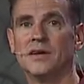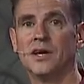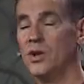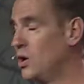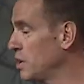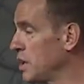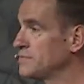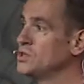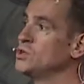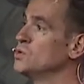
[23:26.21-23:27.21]
And all you have
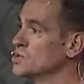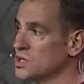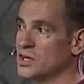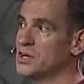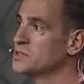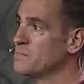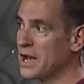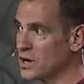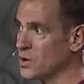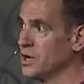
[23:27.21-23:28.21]
to do is look at his
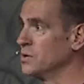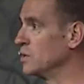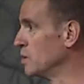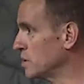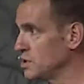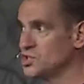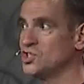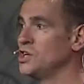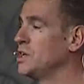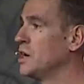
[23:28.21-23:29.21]
background, look at his
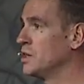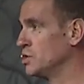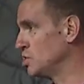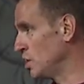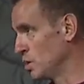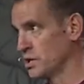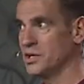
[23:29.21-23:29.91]
genealogy, look at